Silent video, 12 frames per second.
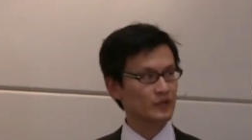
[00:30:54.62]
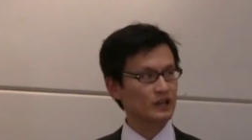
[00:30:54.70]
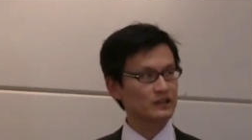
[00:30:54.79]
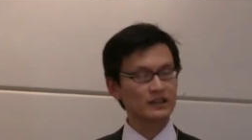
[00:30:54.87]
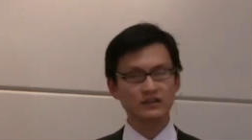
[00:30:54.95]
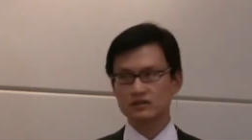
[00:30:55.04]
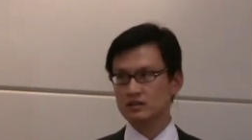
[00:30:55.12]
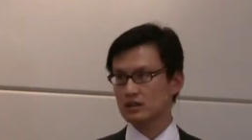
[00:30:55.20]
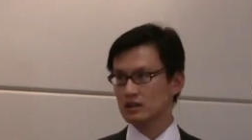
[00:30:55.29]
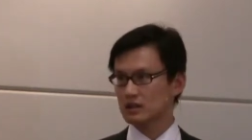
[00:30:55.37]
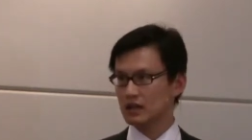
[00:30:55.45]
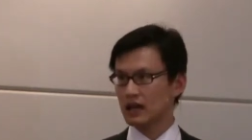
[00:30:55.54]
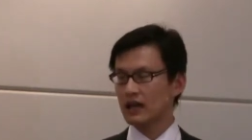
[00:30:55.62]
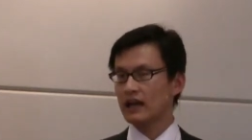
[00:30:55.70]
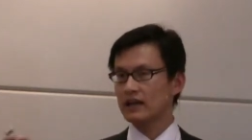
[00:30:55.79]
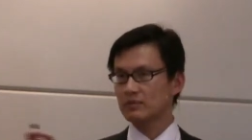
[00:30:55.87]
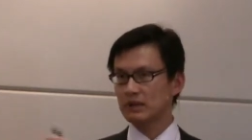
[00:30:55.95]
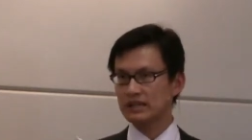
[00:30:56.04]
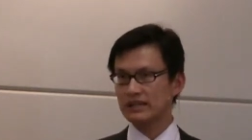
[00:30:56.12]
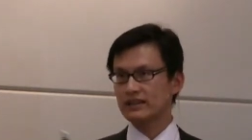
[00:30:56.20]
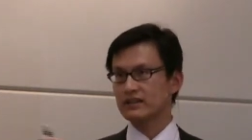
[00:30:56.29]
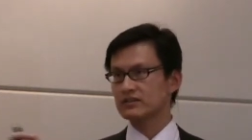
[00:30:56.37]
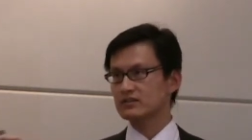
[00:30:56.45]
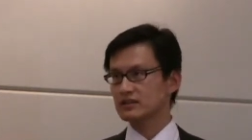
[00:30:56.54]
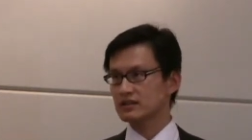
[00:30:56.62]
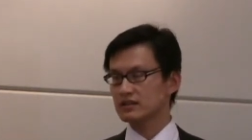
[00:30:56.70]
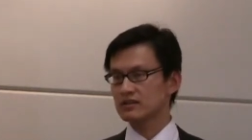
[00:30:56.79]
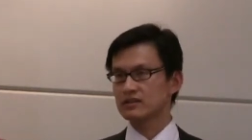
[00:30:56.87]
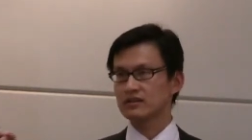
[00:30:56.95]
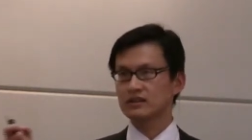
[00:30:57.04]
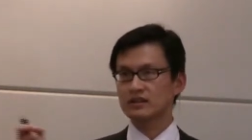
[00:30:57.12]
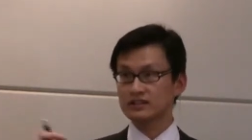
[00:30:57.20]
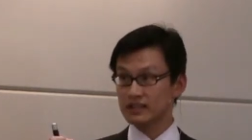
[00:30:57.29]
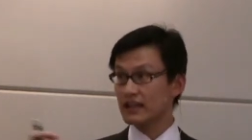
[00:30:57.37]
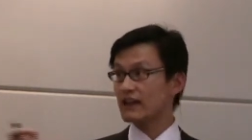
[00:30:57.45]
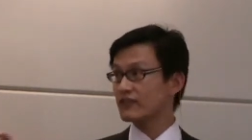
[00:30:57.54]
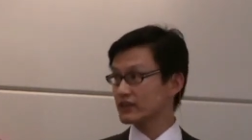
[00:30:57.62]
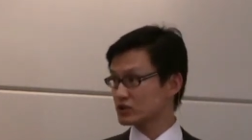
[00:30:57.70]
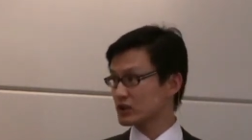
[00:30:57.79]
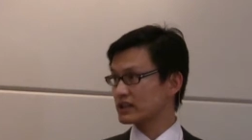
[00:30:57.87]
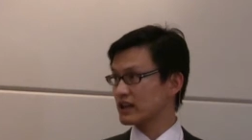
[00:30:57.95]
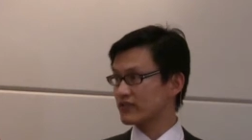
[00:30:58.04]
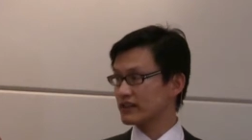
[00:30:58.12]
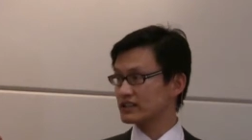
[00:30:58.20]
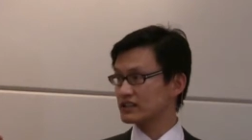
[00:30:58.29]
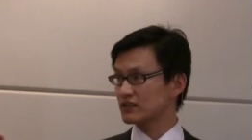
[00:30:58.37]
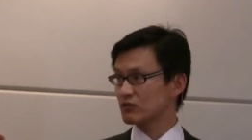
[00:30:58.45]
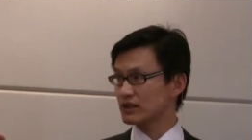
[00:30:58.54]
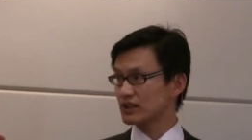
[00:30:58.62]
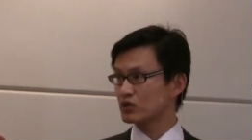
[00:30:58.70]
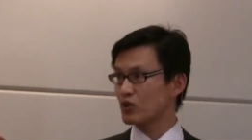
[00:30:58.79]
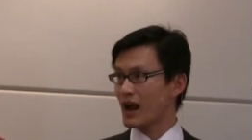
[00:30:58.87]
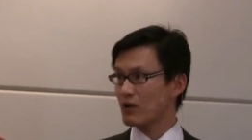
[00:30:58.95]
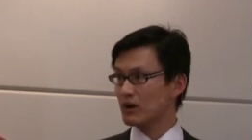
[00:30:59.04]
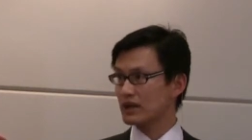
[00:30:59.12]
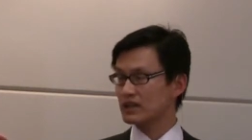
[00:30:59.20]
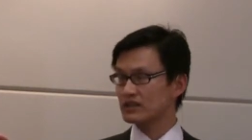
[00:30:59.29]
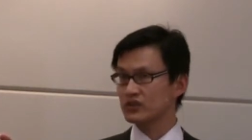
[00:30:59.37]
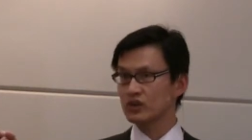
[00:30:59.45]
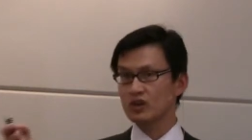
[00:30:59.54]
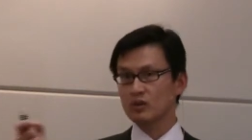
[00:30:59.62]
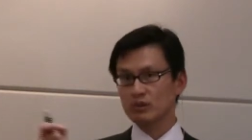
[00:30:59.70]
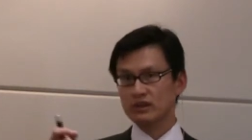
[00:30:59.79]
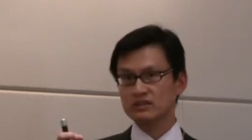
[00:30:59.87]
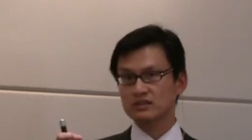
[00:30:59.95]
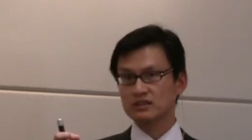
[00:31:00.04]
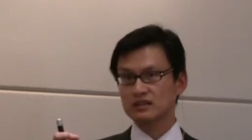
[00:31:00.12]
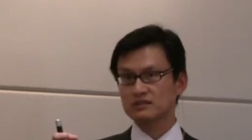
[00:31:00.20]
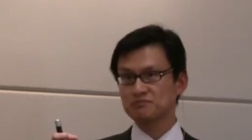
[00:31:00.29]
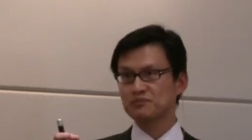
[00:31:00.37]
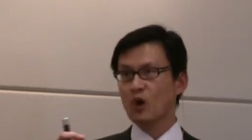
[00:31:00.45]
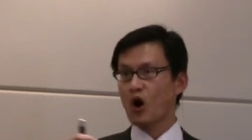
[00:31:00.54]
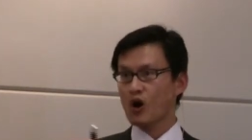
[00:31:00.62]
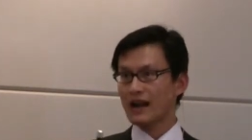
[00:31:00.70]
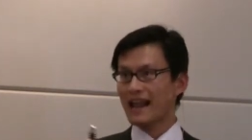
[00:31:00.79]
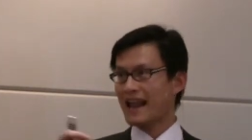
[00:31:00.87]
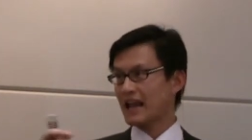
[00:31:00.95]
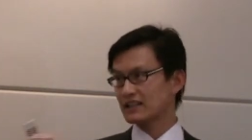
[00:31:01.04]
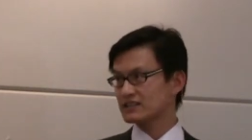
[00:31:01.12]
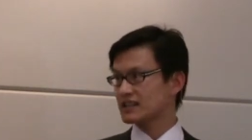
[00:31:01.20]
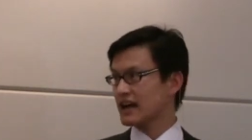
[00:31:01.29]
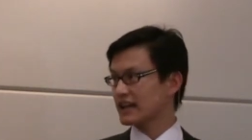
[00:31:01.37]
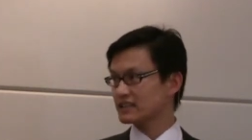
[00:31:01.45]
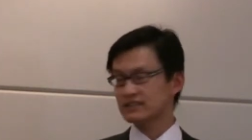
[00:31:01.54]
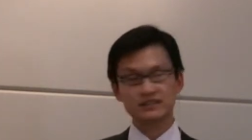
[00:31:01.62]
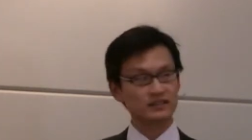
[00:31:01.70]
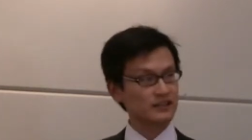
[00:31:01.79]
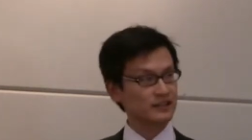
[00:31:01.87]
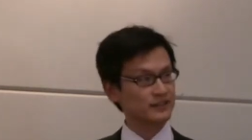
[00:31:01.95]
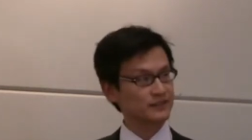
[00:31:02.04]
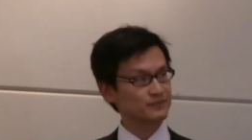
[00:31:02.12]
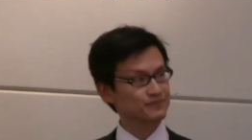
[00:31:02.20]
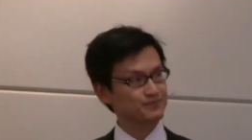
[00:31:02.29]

It, there's a uh, admittedly there there is a defi strict definition of what the dry weight is, but there's a lot of art and science to this.